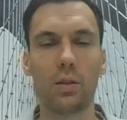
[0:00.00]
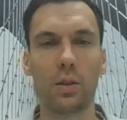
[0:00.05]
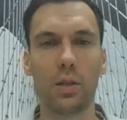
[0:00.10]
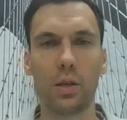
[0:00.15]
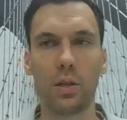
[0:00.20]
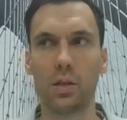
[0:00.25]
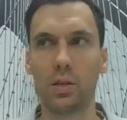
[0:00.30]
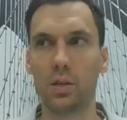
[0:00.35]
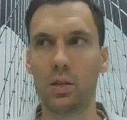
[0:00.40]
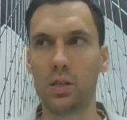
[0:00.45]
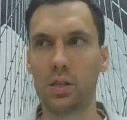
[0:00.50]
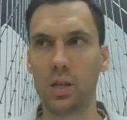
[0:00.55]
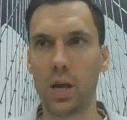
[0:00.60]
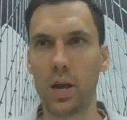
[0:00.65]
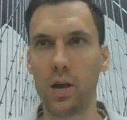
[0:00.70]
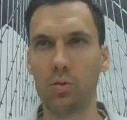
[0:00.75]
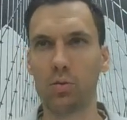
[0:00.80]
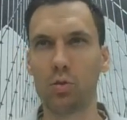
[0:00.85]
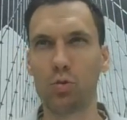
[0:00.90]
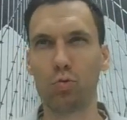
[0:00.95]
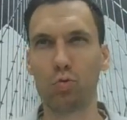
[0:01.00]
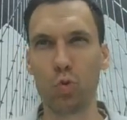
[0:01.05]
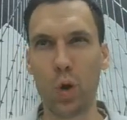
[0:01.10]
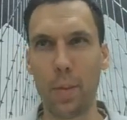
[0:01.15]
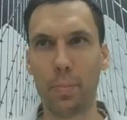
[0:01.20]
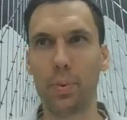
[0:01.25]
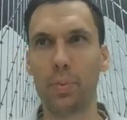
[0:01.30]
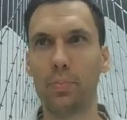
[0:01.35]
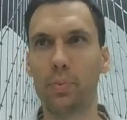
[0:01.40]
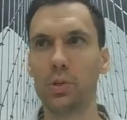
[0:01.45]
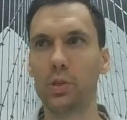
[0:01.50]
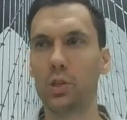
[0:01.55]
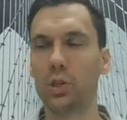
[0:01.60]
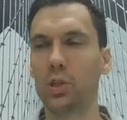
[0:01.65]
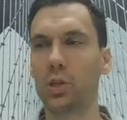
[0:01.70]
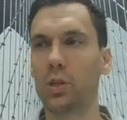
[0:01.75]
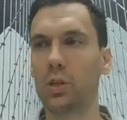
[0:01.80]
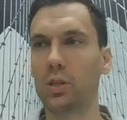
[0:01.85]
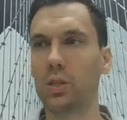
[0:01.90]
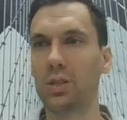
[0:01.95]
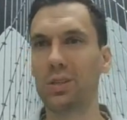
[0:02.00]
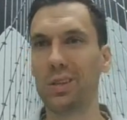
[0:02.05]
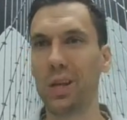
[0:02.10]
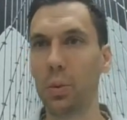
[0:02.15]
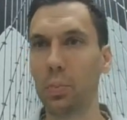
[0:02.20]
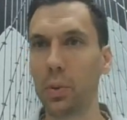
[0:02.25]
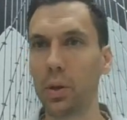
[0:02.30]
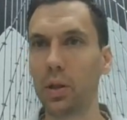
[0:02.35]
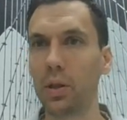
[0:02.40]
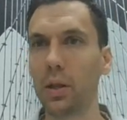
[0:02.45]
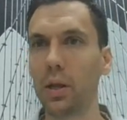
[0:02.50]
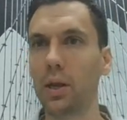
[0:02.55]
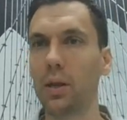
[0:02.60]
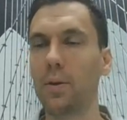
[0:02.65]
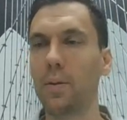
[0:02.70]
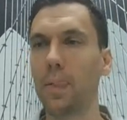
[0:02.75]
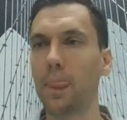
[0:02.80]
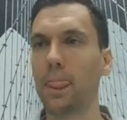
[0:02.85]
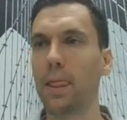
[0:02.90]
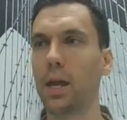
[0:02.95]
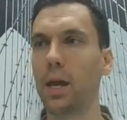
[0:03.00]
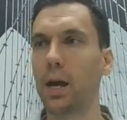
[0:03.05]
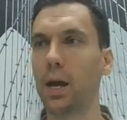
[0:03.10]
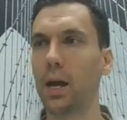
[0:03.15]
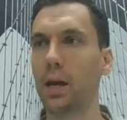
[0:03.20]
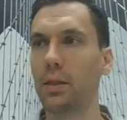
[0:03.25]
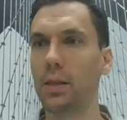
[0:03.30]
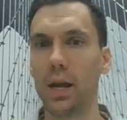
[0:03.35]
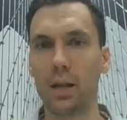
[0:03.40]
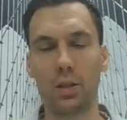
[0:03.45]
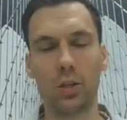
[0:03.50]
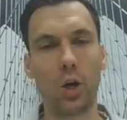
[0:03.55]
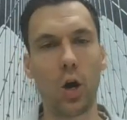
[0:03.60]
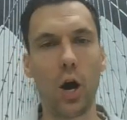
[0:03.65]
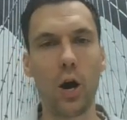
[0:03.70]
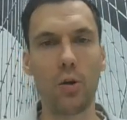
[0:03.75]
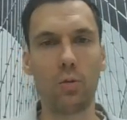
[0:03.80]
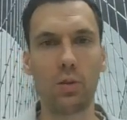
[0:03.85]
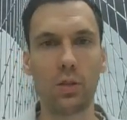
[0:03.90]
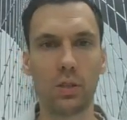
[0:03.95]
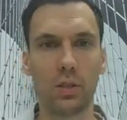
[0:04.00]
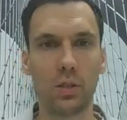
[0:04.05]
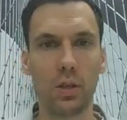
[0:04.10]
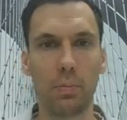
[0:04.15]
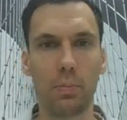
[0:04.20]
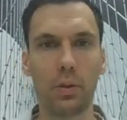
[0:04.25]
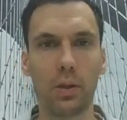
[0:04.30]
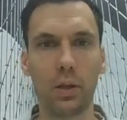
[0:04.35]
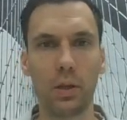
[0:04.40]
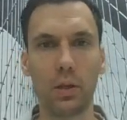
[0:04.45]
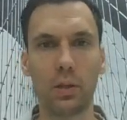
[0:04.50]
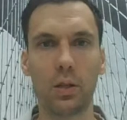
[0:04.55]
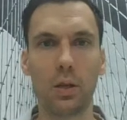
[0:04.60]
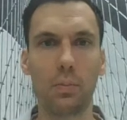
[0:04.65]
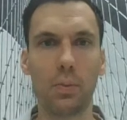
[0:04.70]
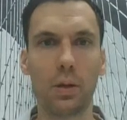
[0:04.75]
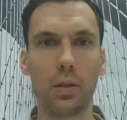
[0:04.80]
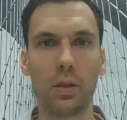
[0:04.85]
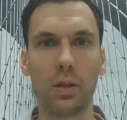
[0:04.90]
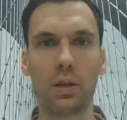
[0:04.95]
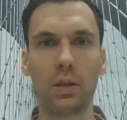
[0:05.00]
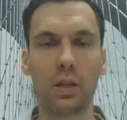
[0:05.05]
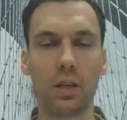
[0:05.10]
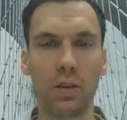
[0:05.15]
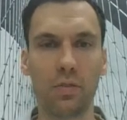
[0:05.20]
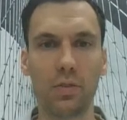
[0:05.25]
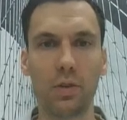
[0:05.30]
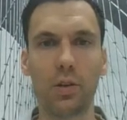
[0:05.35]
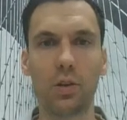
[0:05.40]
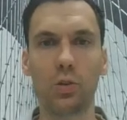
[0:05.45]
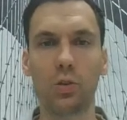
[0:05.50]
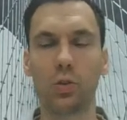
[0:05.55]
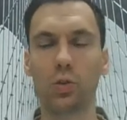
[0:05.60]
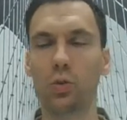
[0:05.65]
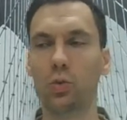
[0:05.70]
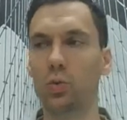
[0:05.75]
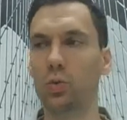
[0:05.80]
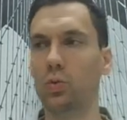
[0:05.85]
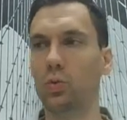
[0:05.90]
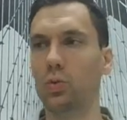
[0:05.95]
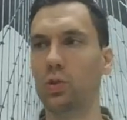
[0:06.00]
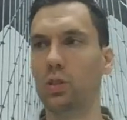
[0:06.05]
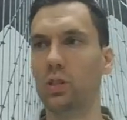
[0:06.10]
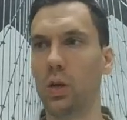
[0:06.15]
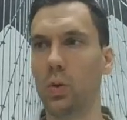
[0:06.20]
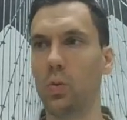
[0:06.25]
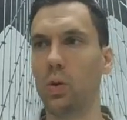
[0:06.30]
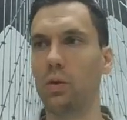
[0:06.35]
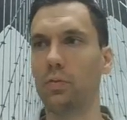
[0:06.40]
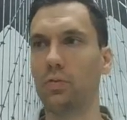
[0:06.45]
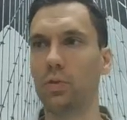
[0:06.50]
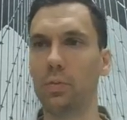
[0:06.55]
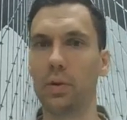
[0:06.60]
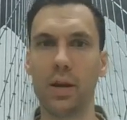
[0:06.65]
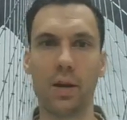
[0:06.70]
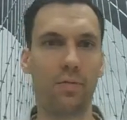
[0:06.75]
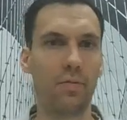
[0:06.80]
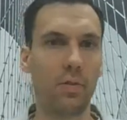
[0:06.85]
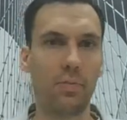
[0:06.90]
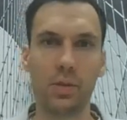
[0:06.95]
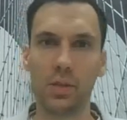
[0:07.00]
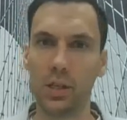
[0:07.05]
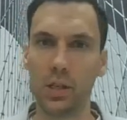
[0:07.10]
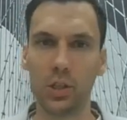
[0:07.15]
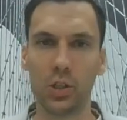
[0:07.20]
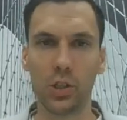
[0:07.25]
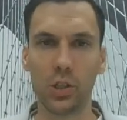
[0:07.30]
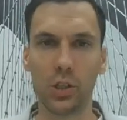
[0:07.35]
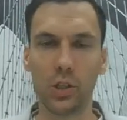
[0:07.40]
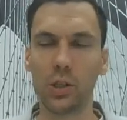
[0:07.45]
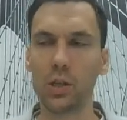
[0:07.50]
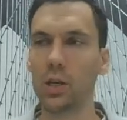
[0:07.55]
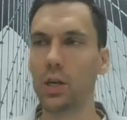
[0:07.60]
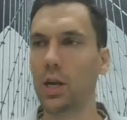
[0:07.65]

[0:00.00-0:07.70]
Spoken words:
The sales rep position is typically, that title is typically given to someone from an FMCG